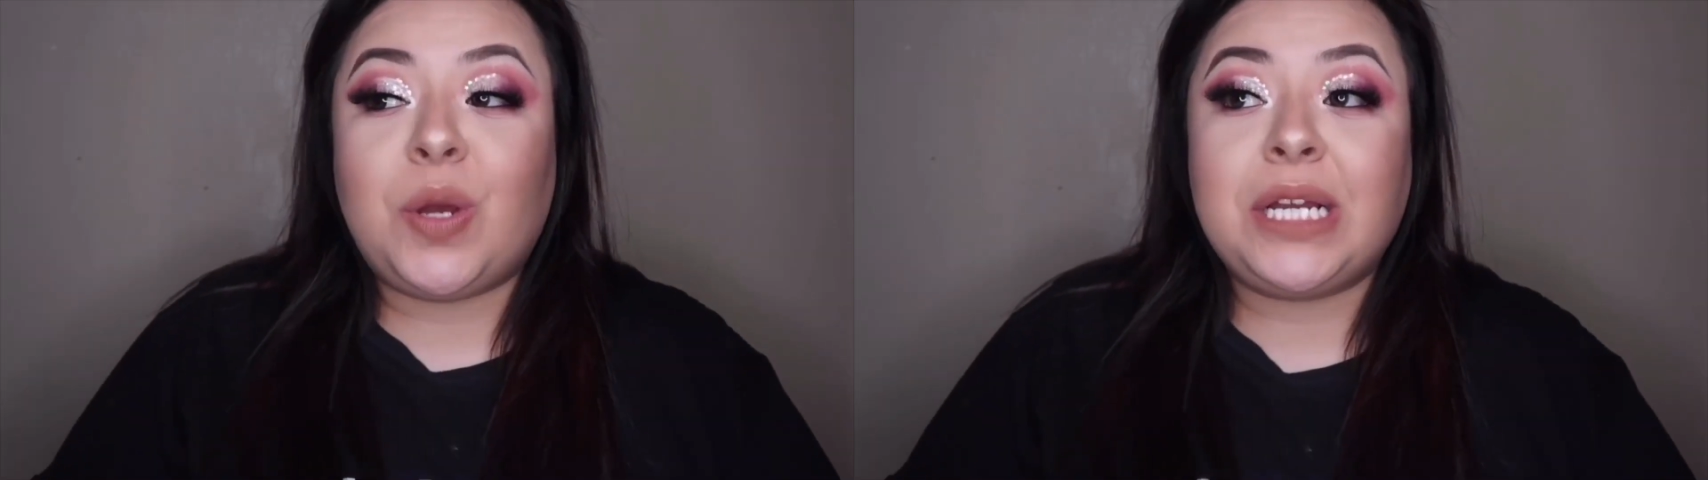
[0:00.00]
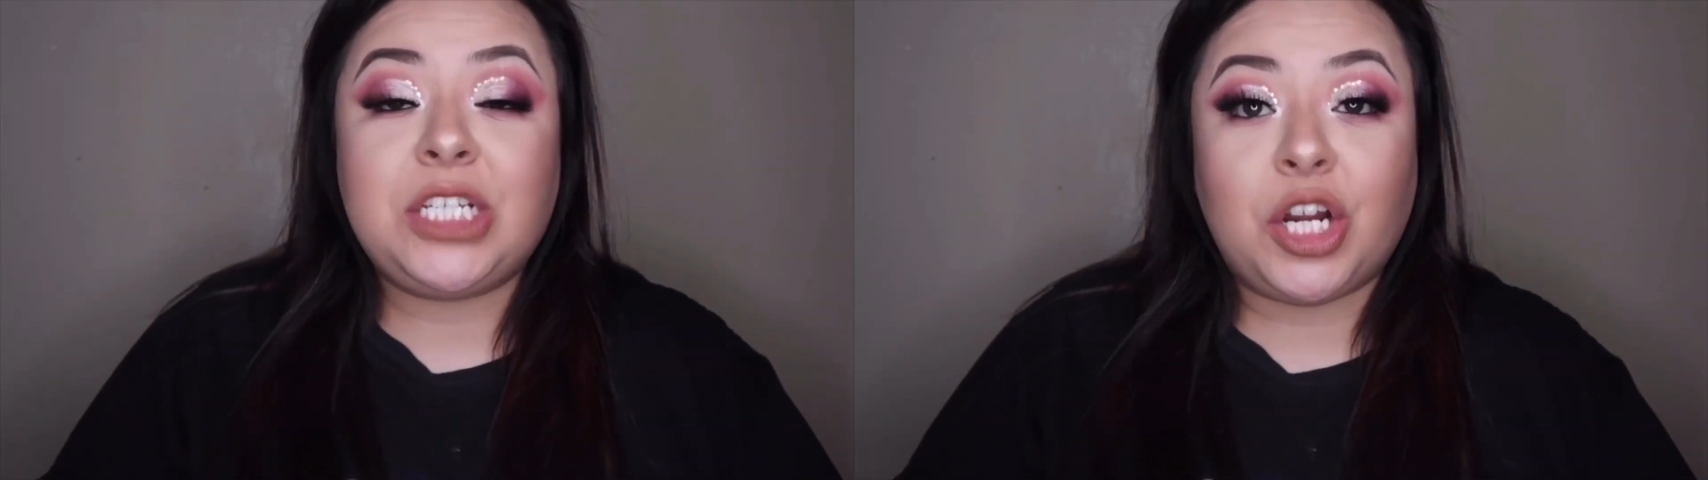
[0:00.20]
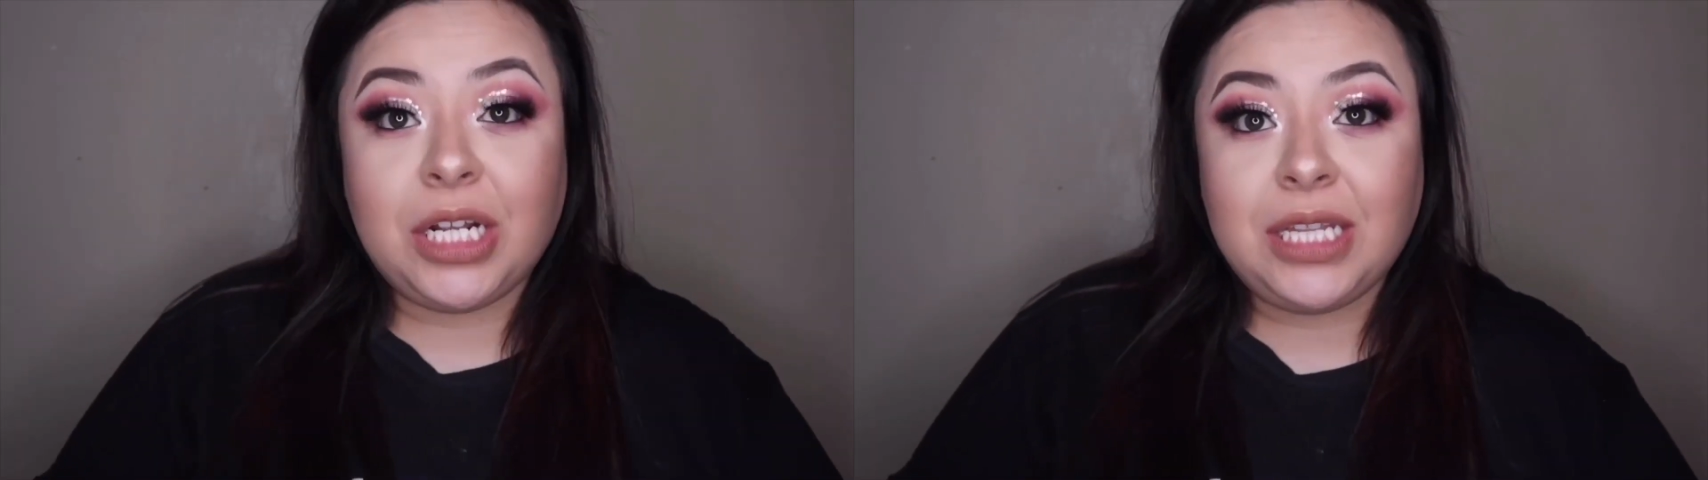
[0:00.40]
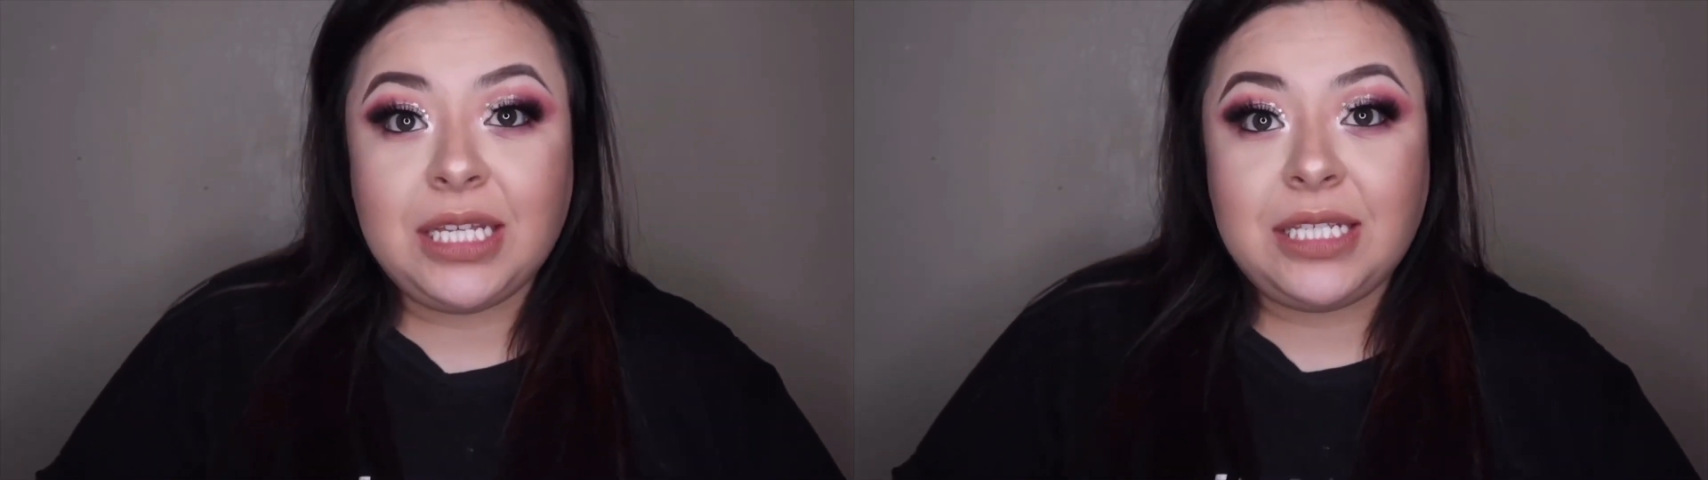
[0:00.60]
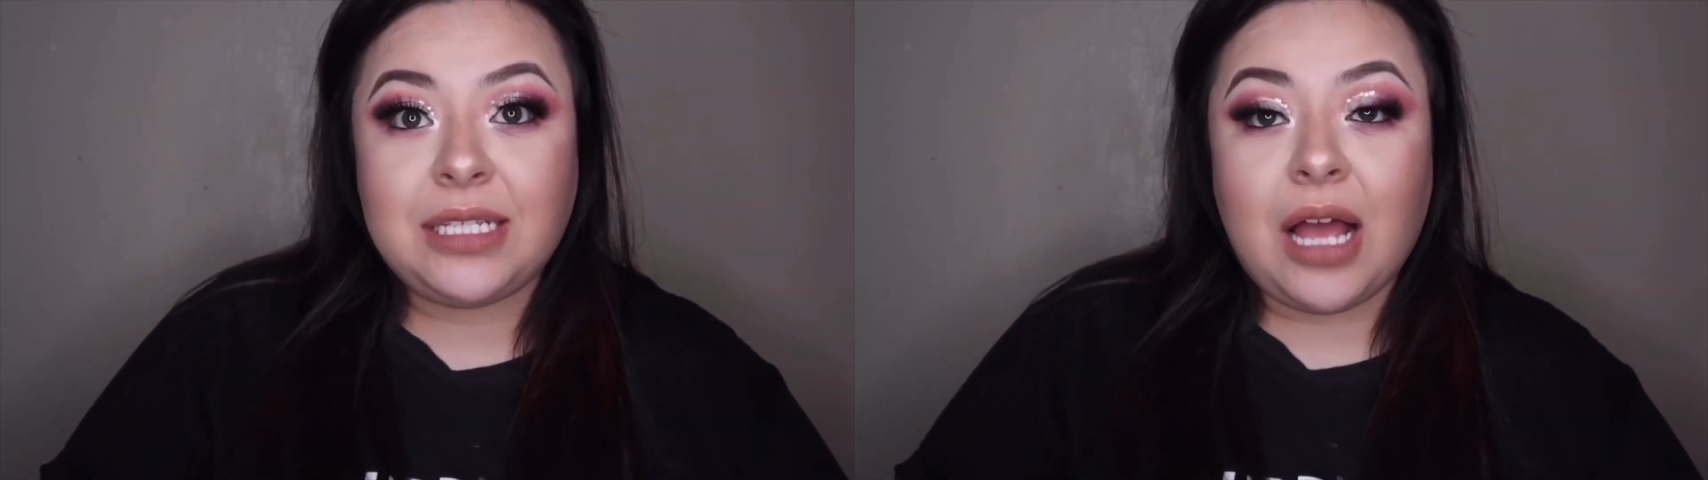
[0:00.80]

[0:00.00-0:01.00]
I started this